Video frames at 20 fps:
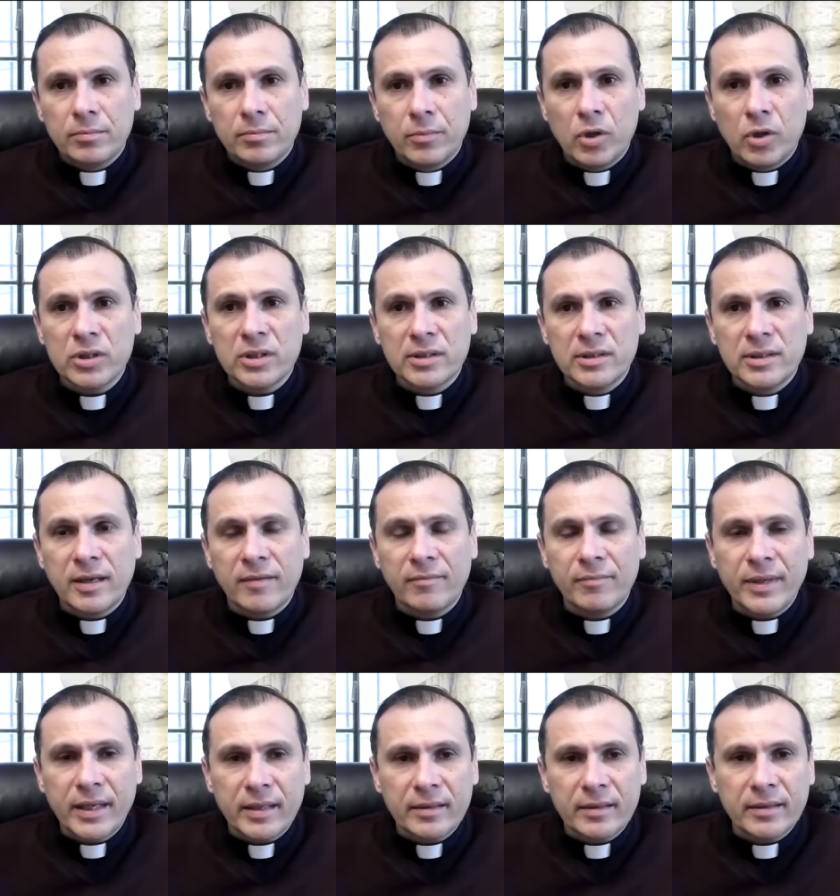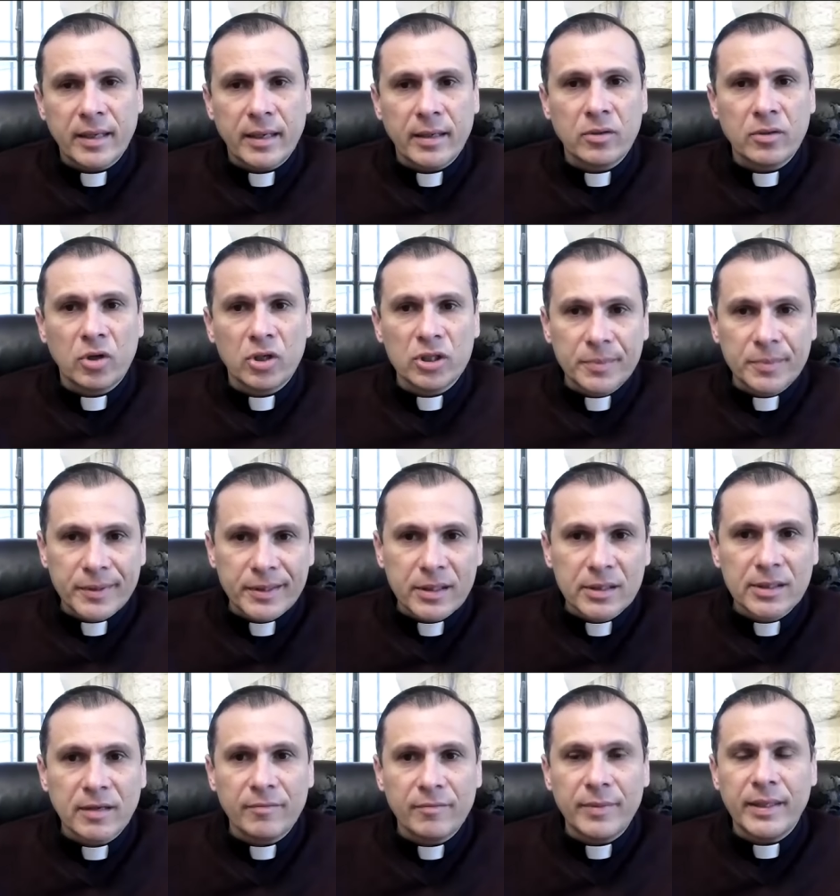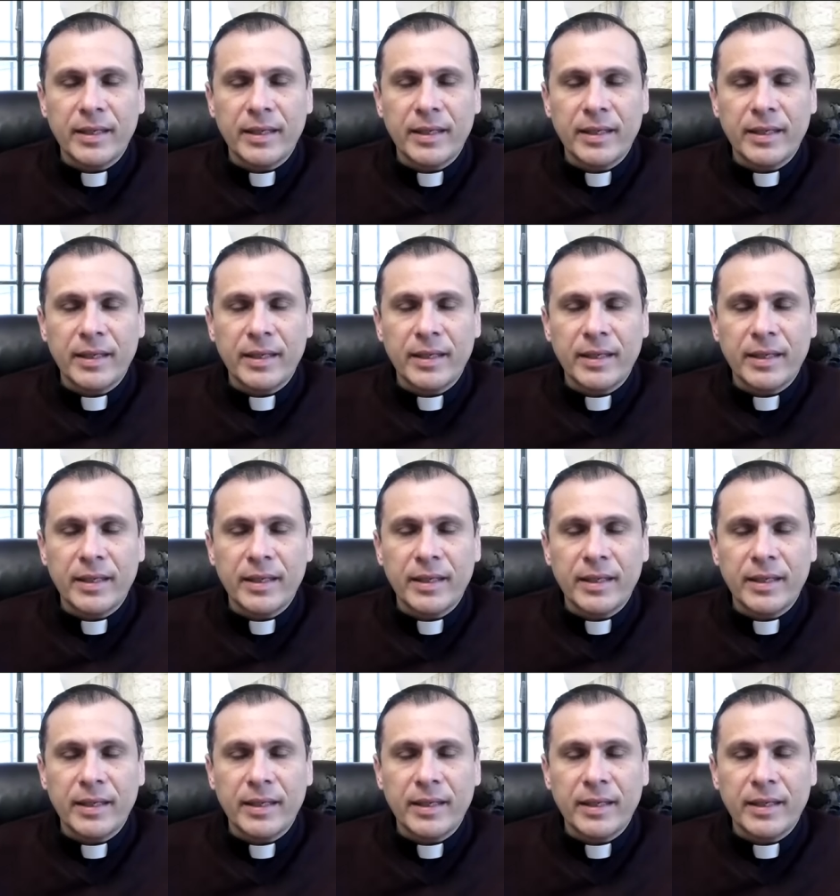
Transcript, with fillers: mosques have been attacked, hospitals have